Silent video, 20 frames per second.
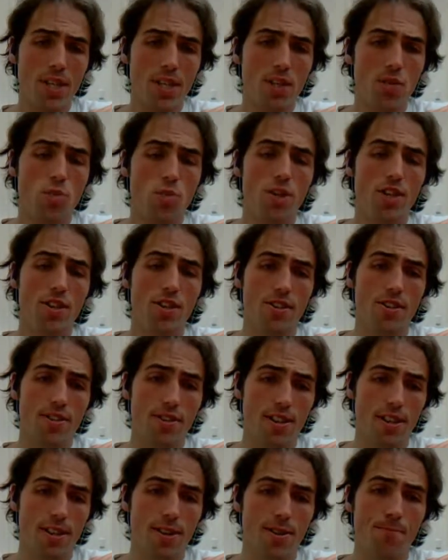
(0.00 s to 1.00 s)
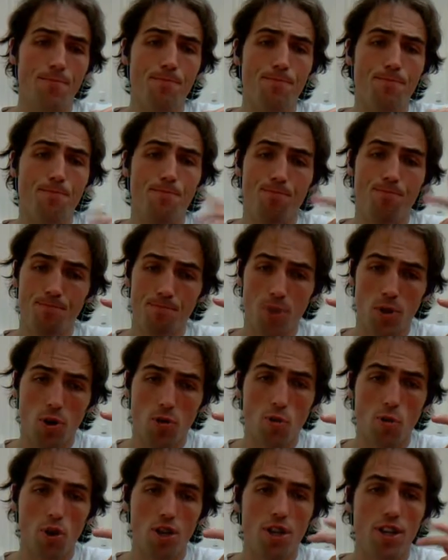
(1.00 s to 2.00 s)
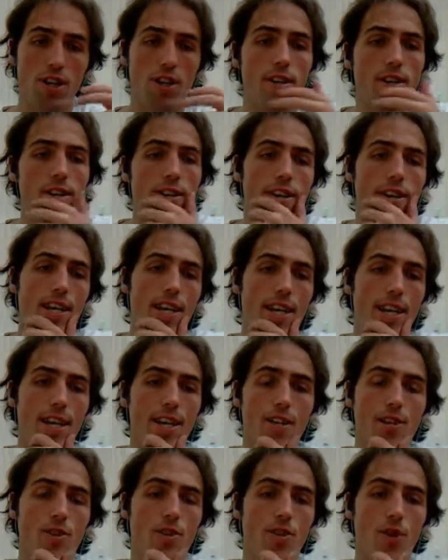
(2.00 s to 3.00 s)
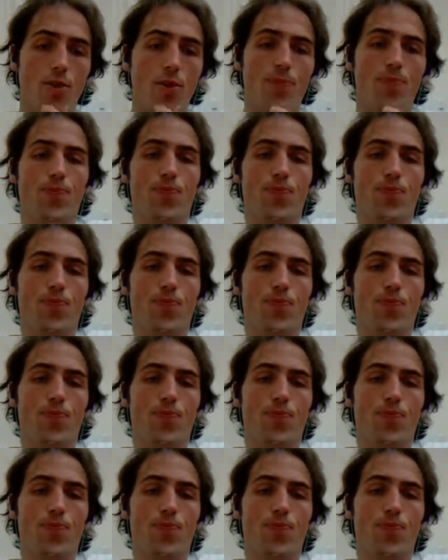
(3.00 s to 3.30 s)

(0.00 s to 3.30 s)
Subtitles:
which is unfortunate. So